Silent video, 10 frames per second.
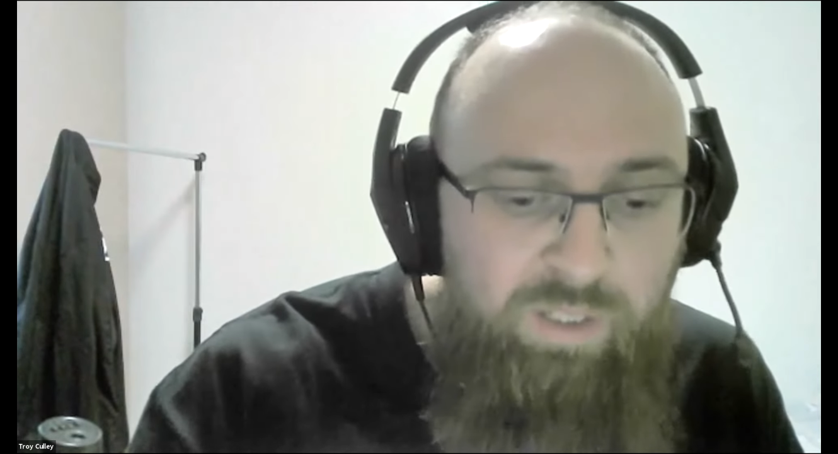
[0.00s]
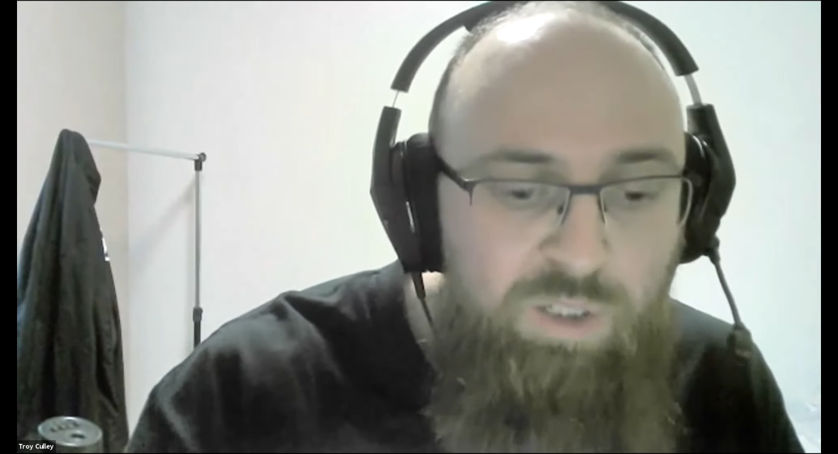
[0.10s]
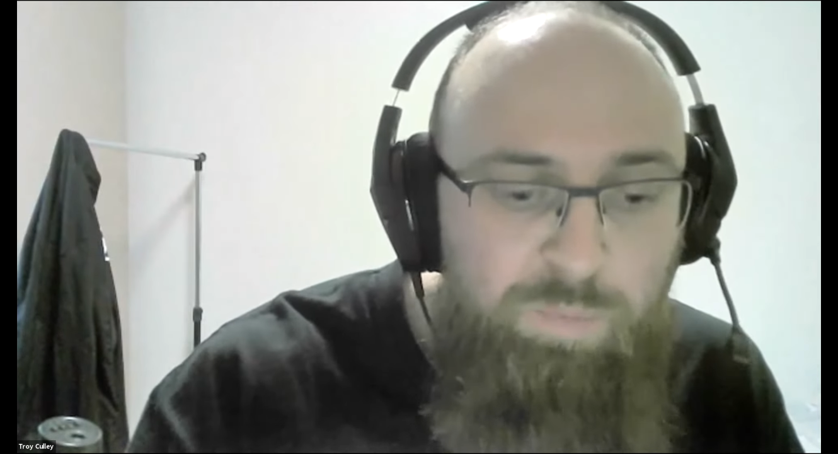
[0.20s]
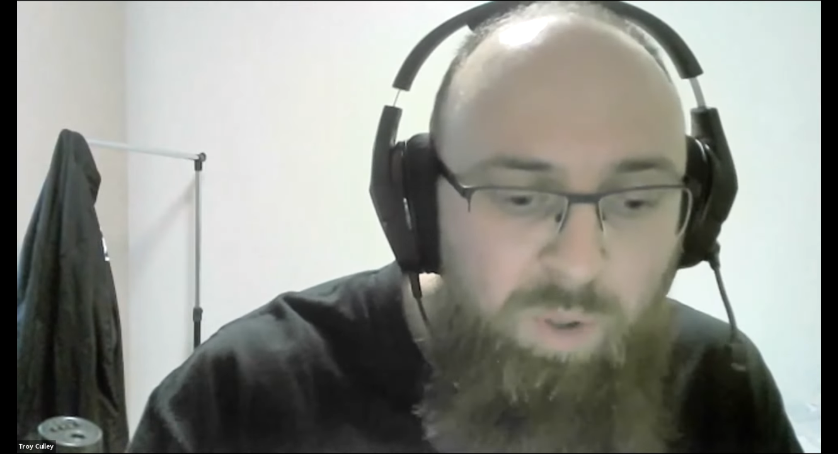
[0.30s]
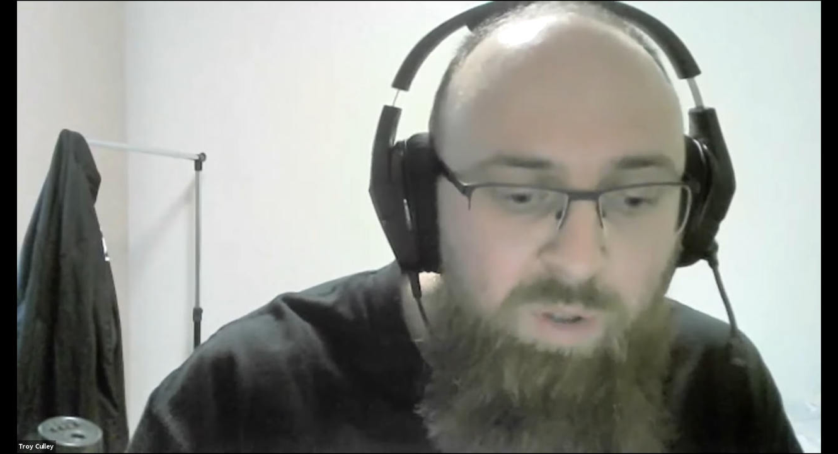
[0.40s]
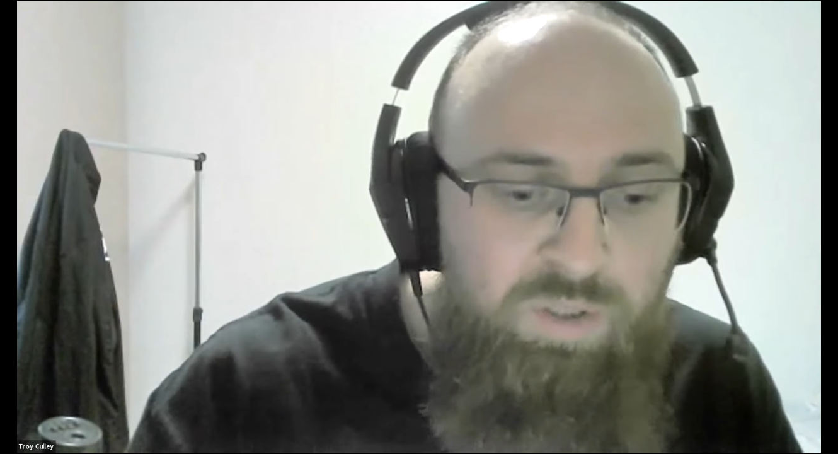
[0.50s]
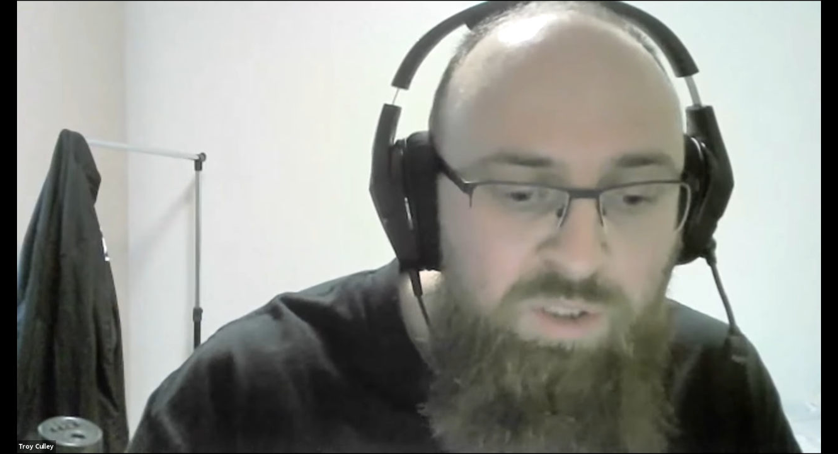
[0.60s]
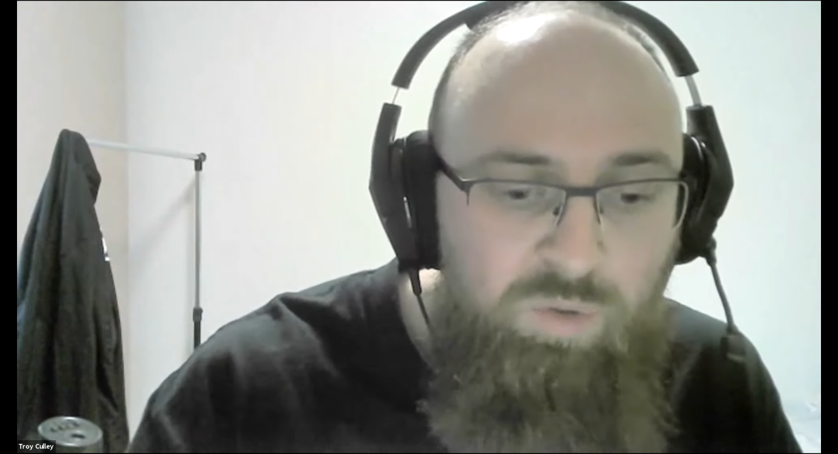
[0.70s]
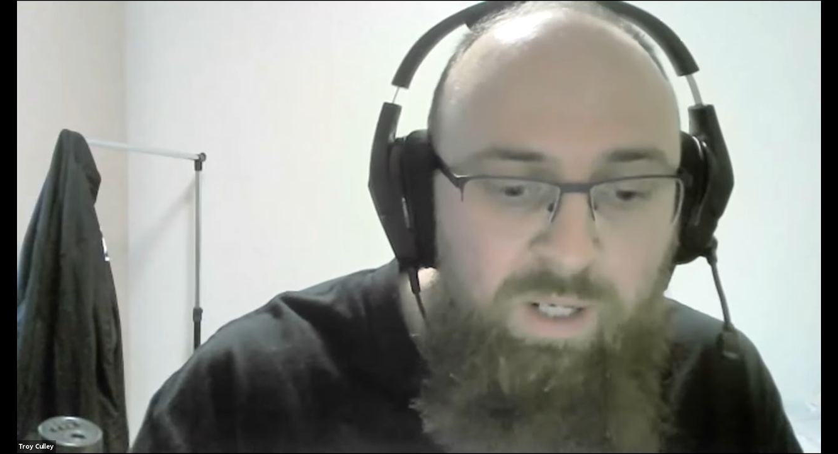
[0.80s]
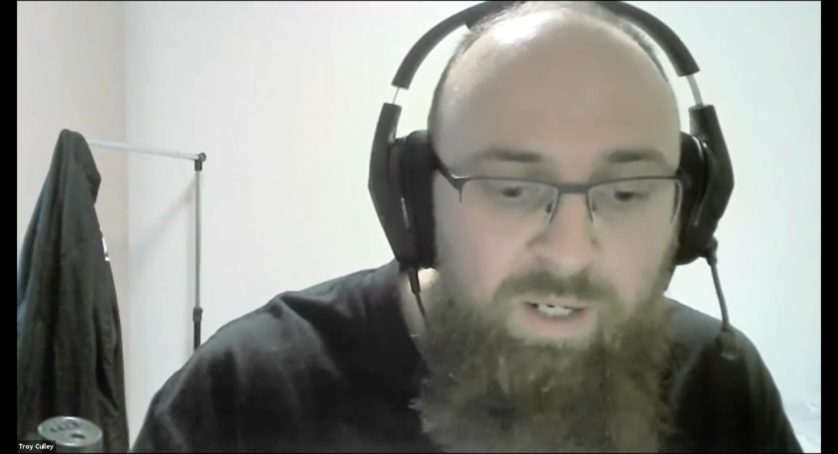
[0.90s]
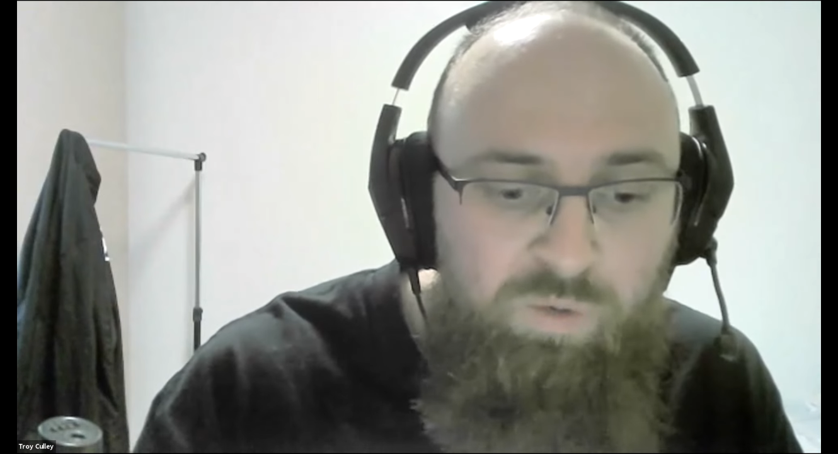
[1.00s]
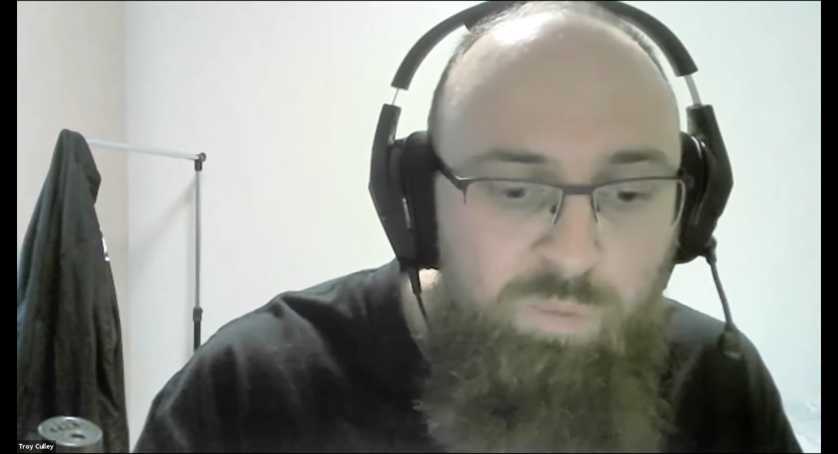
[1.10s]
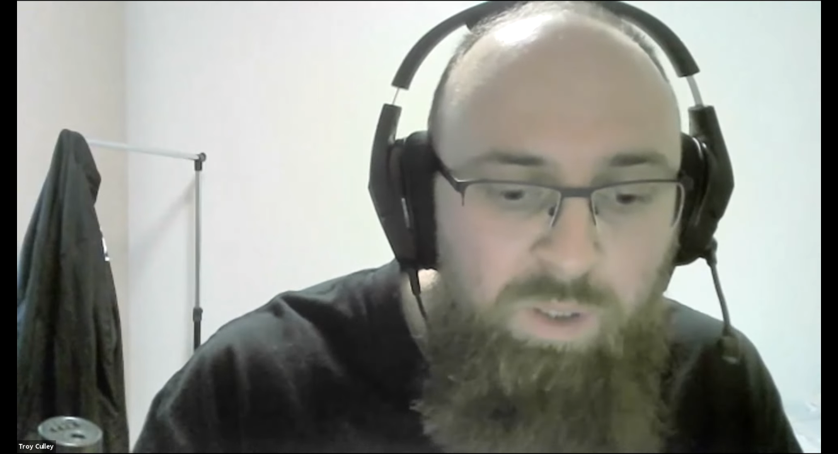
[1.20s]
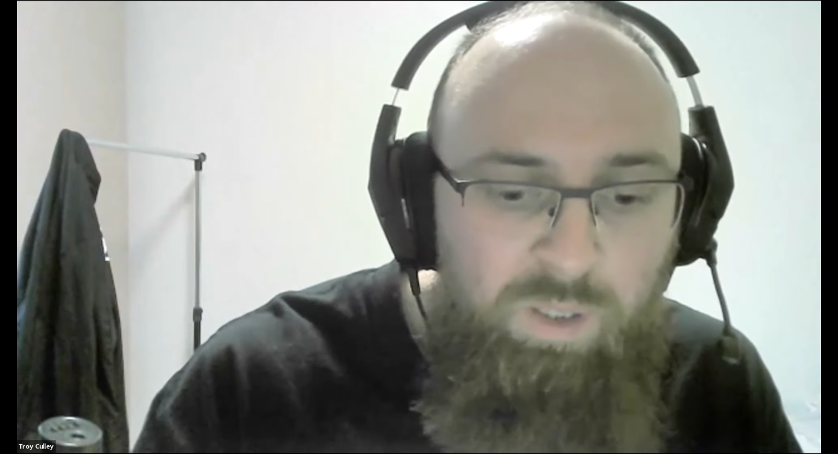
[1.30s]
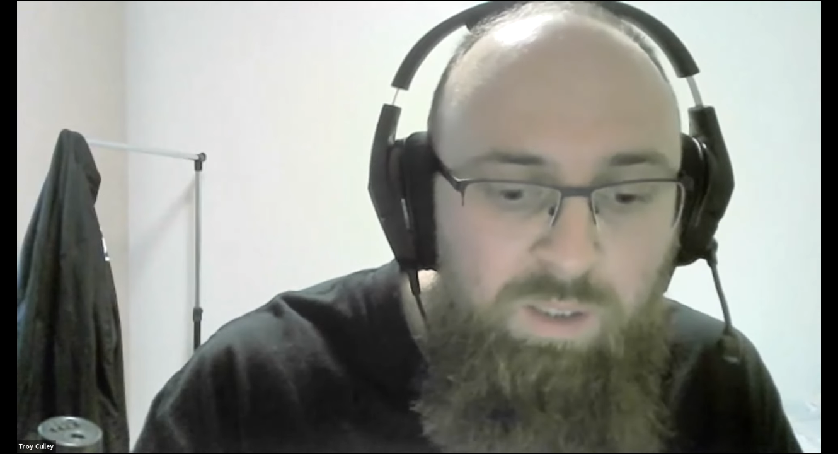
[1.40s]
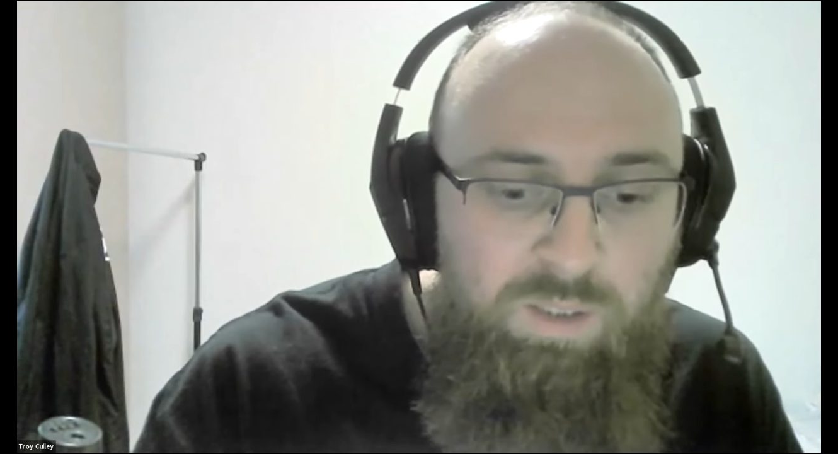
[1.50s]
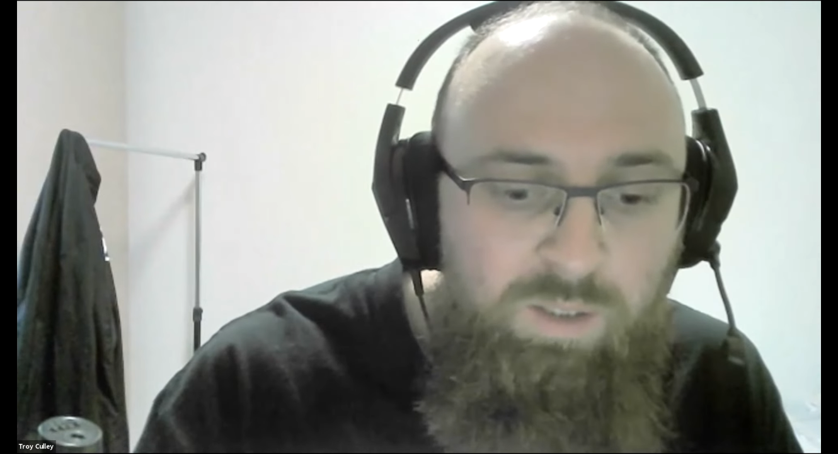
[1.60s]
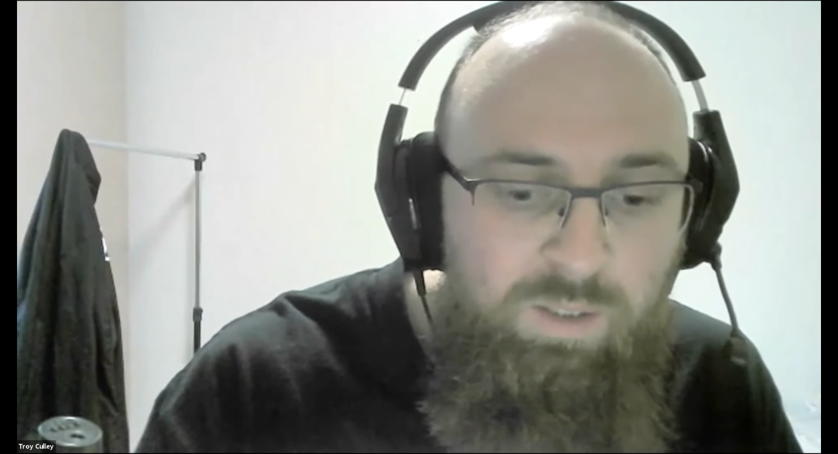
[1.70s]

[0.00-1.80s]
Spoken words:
each box, it will kind of be